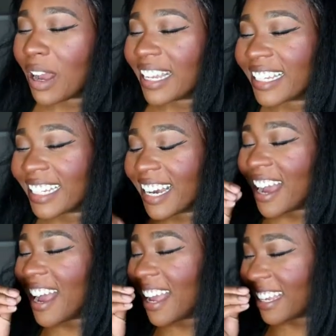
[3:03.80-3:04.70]
my
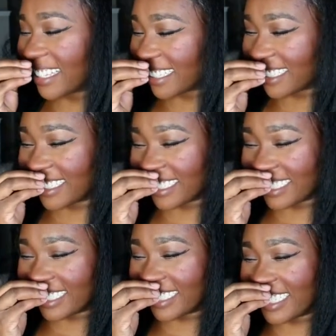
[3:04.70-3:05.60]
God.
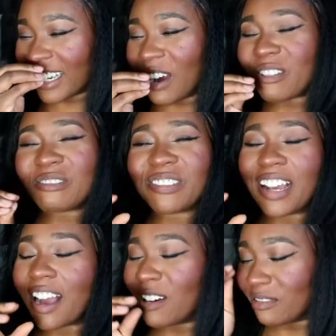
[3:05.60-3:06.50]
Do y'all,
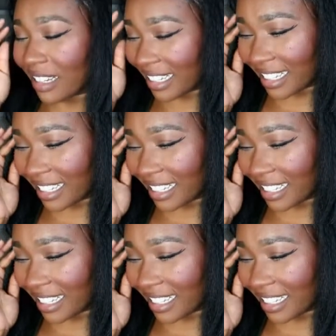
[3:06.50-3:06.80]
oh my